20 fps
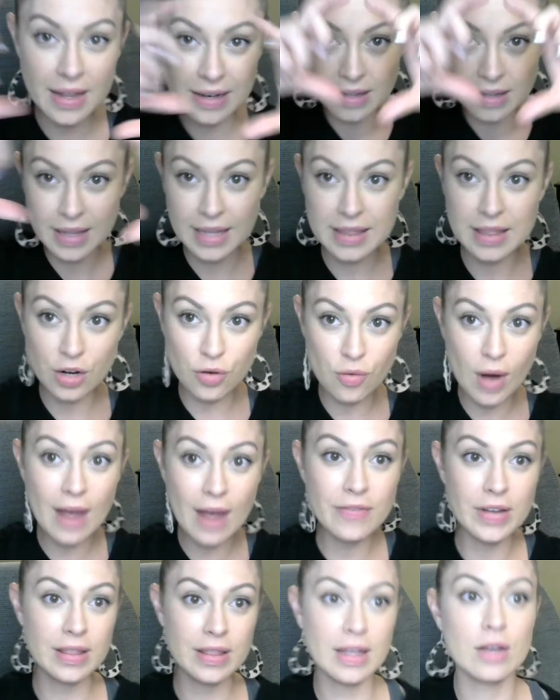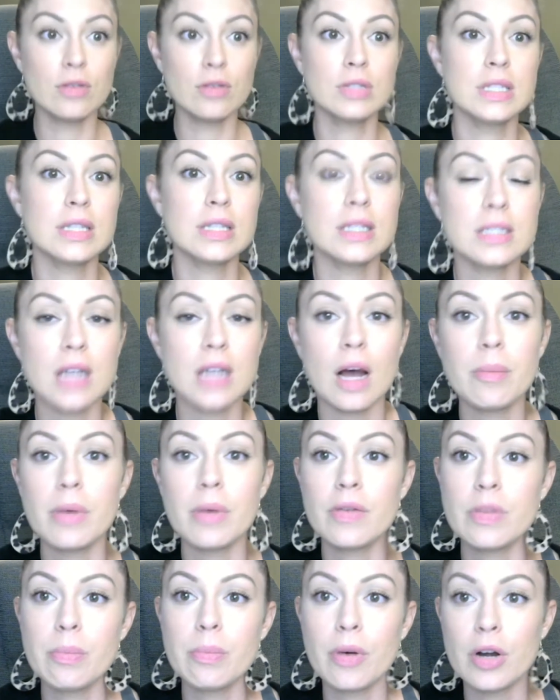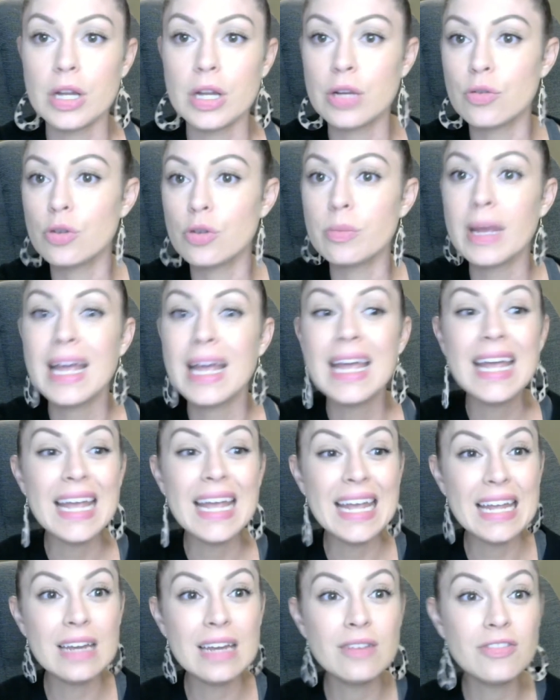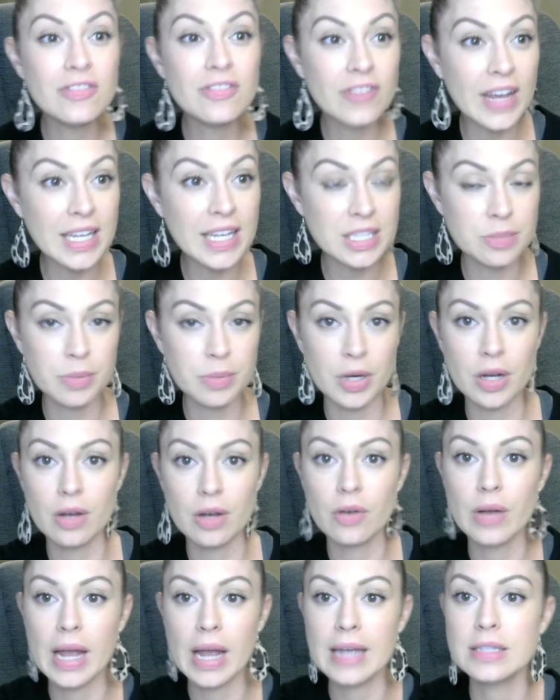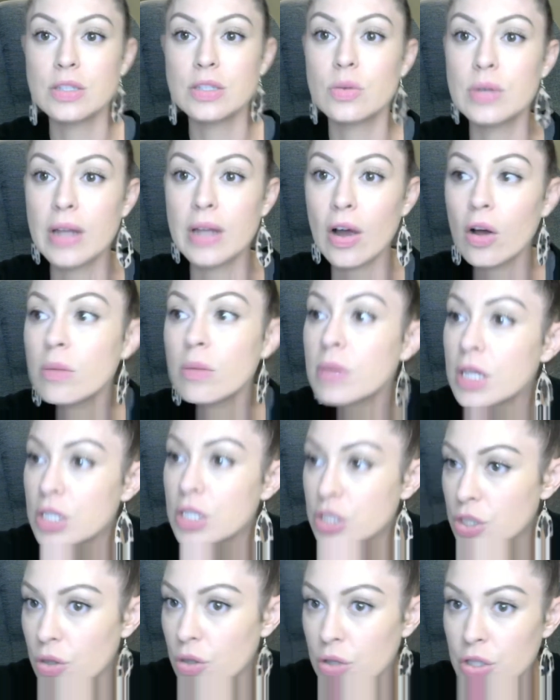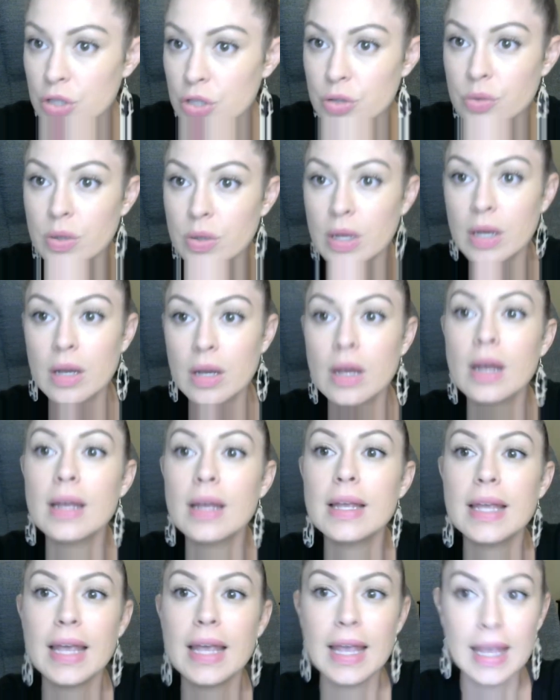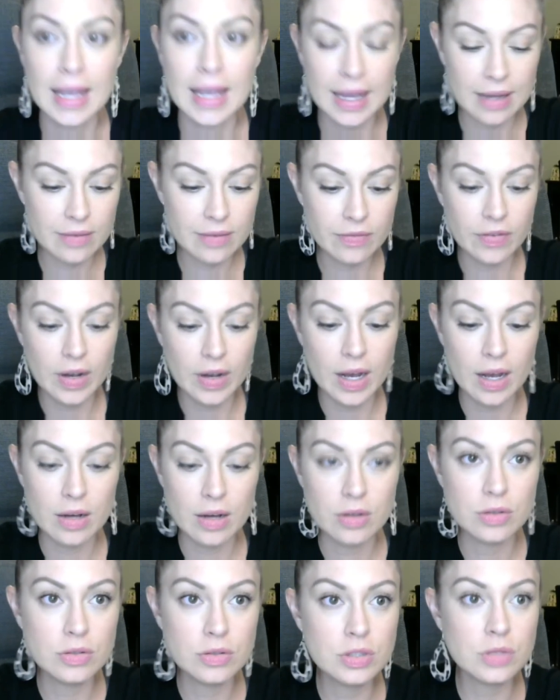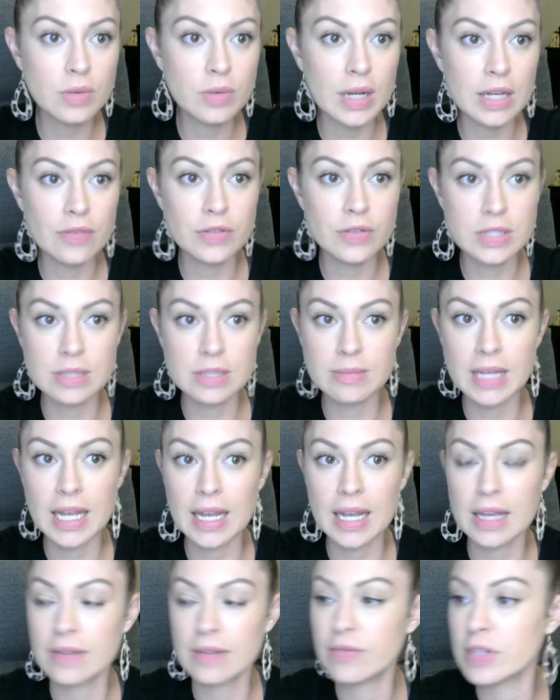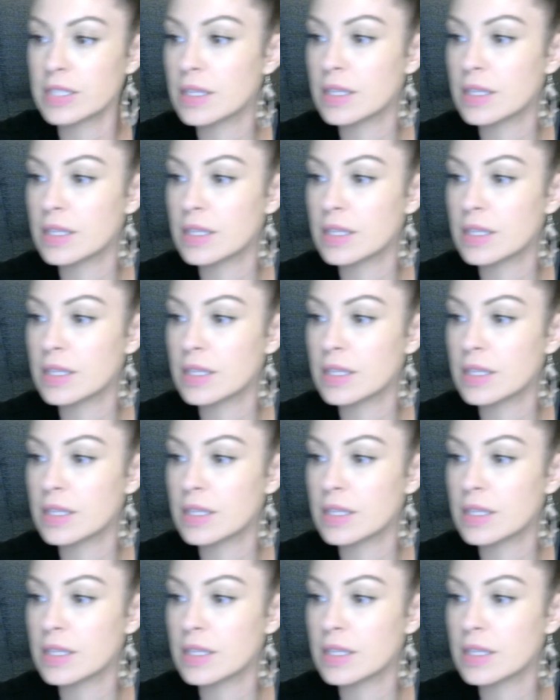like the graphic that goes at the top of the party group in Facebook, okay? So now I'm going to show you Canva. Who's ready for some Canva